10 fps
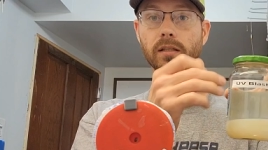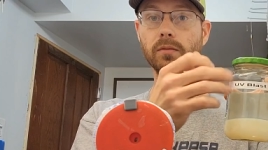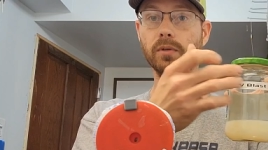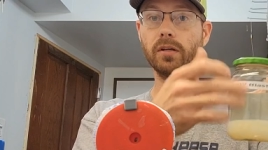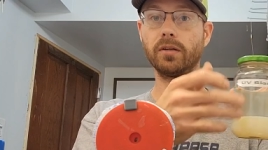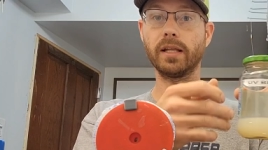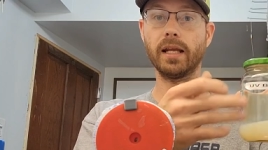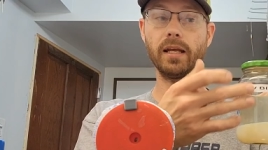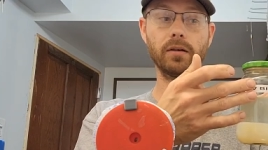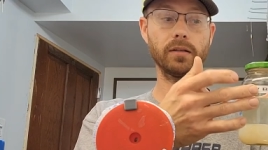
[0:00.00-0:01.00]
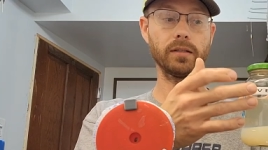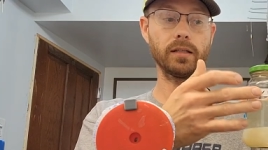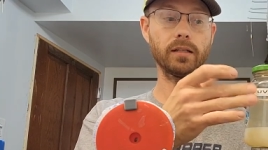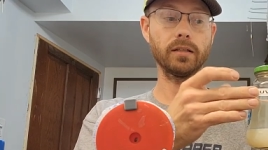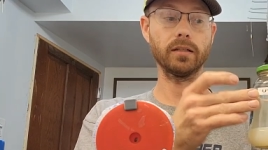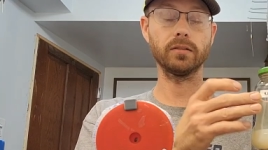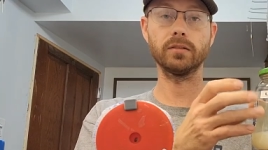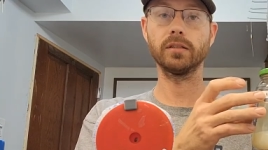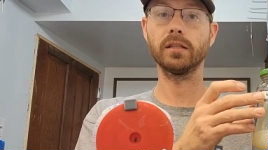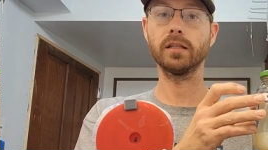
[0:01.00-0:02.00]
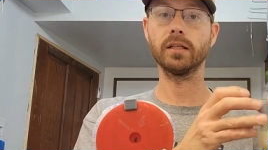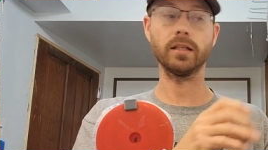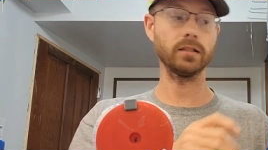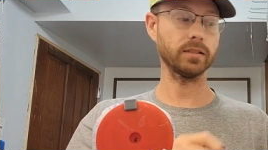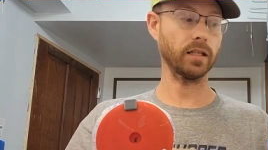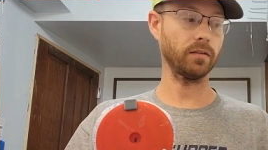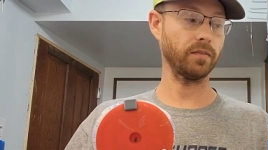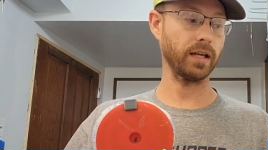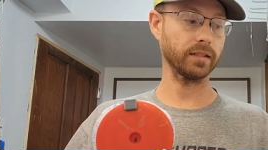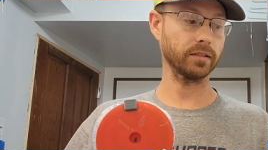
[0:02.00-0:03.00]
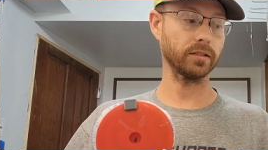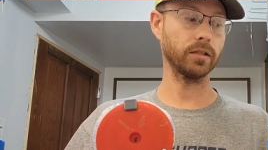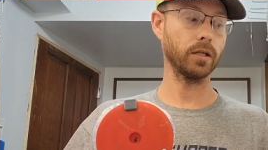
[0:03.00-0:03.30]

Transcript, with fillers: with all that air in there, it'll, it'll set up faster.